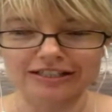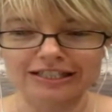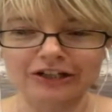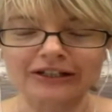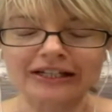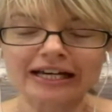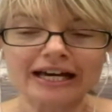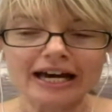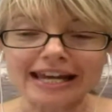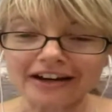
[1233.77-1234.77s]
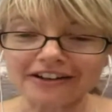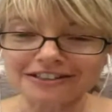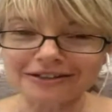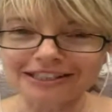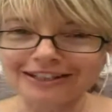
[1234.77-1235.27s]
So now it's
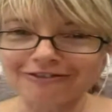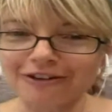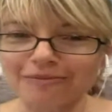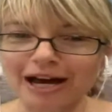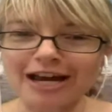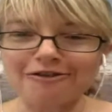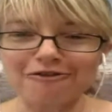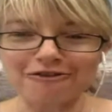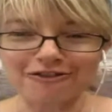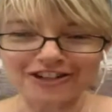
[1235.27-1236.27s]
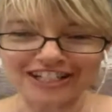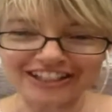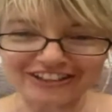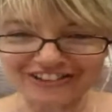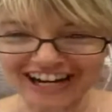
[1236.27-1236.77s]
time to hear from a
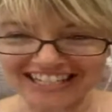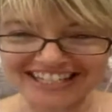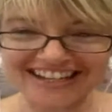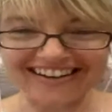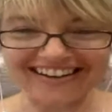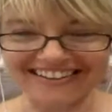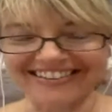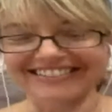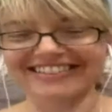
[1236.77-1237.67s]
real writer.